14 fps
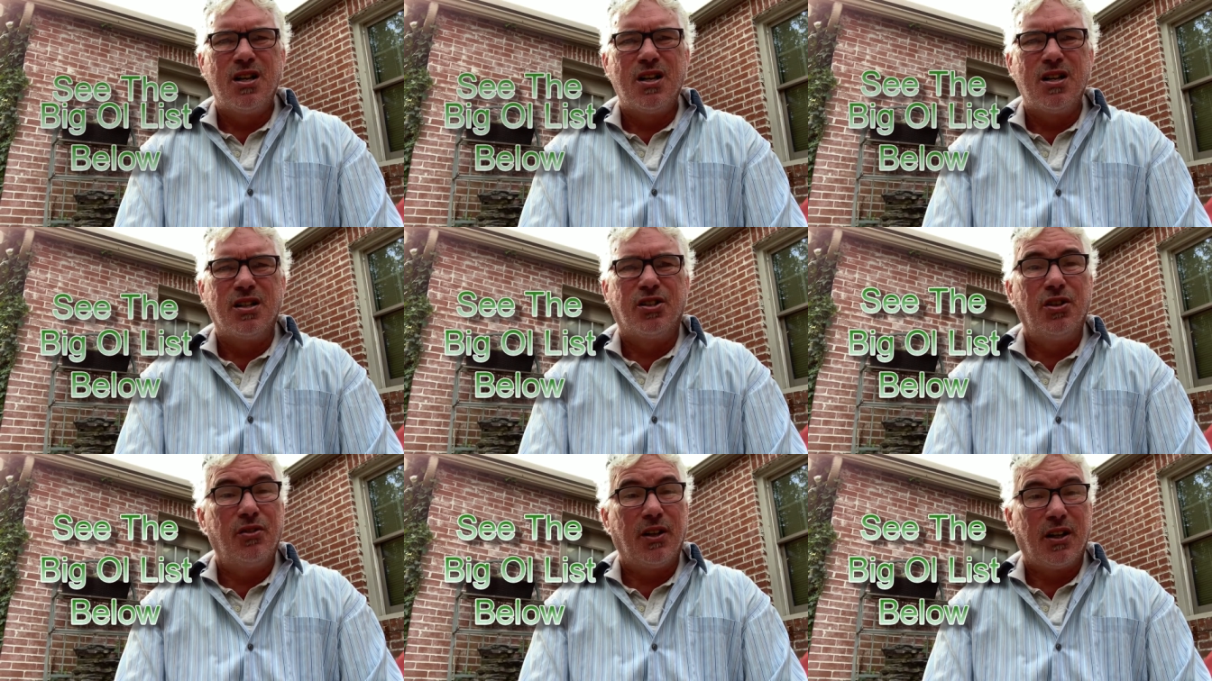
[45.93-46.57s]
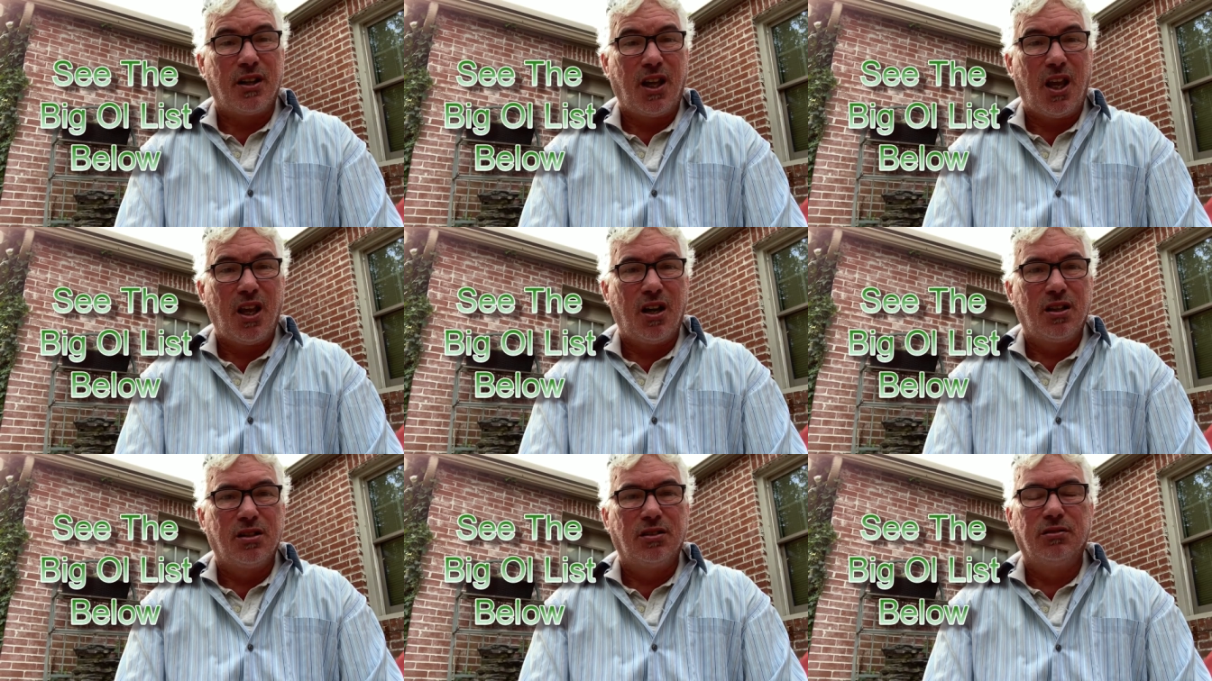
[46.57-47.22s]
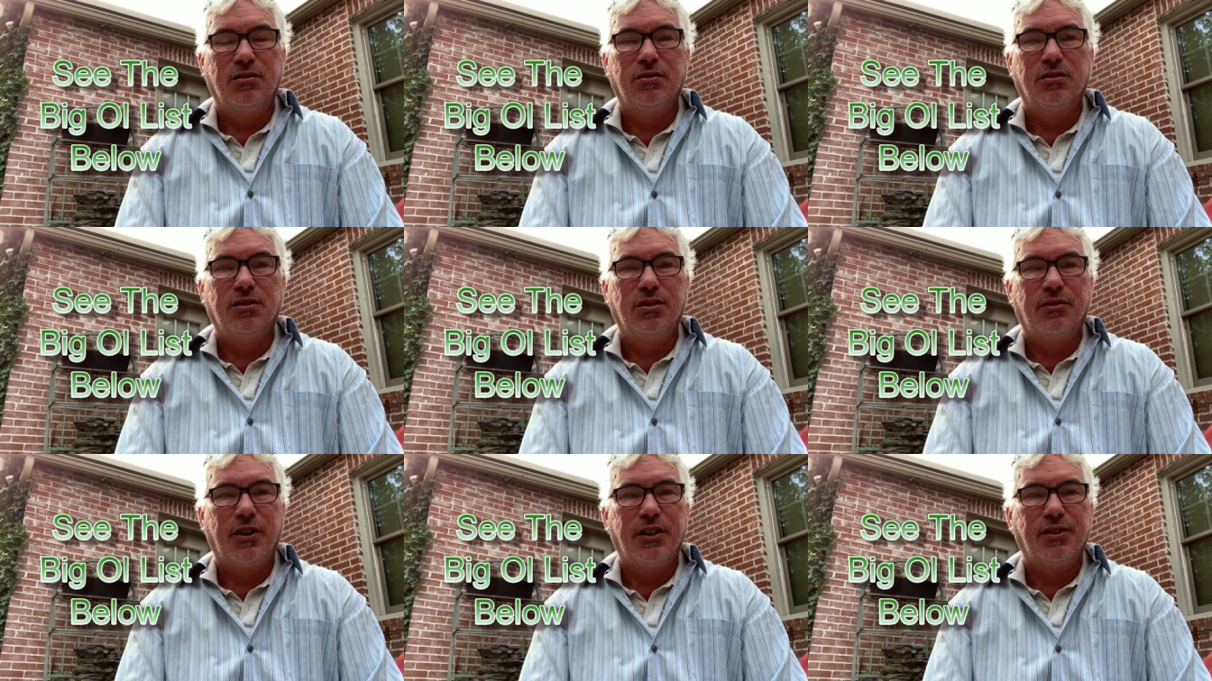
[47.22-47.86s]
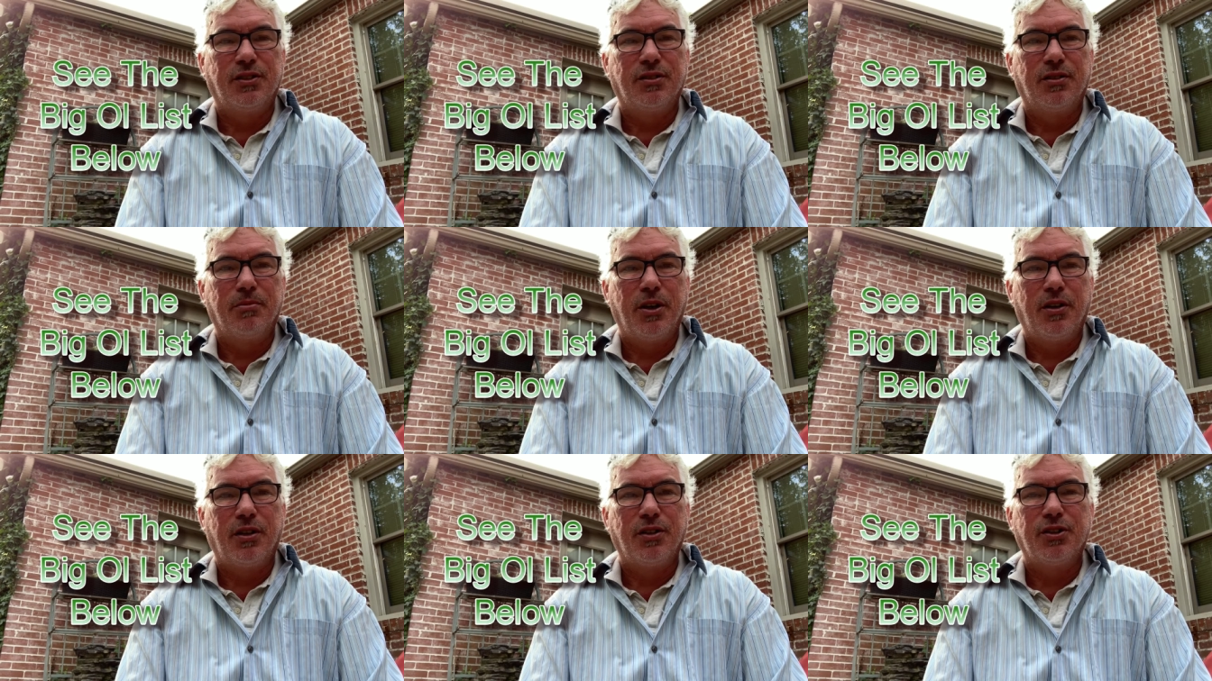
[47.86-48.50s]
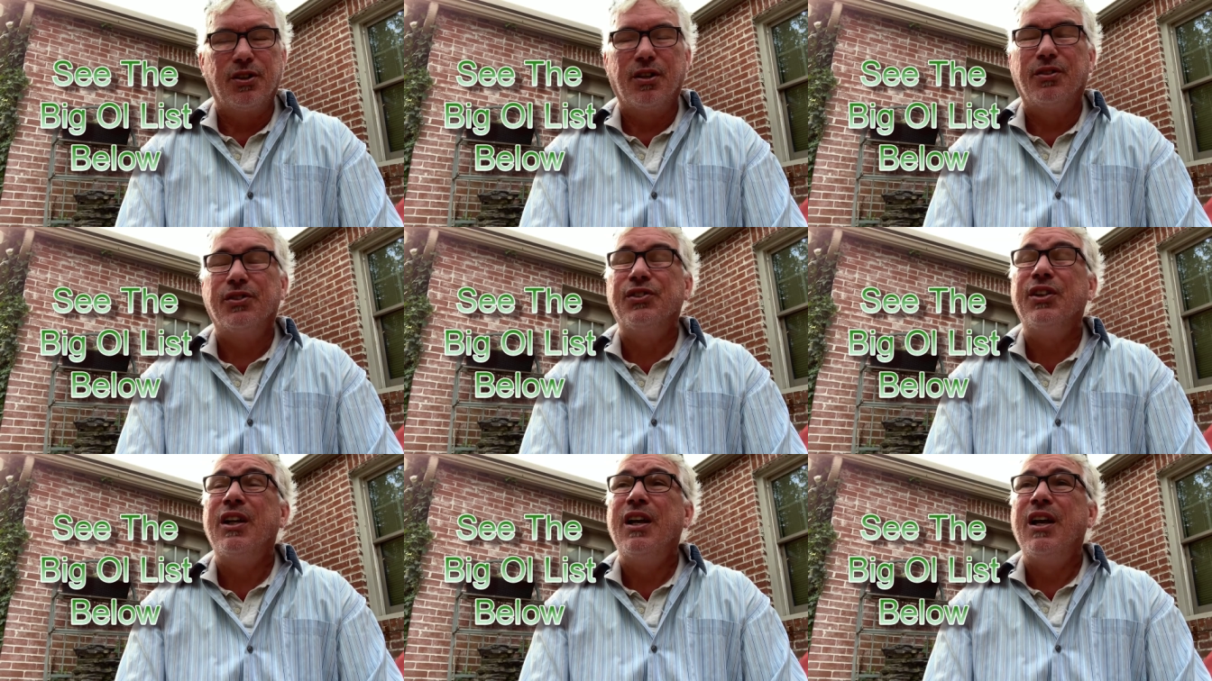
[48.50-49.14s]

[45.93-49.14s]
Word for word: uh, two out of Canada, and the rest are American channels,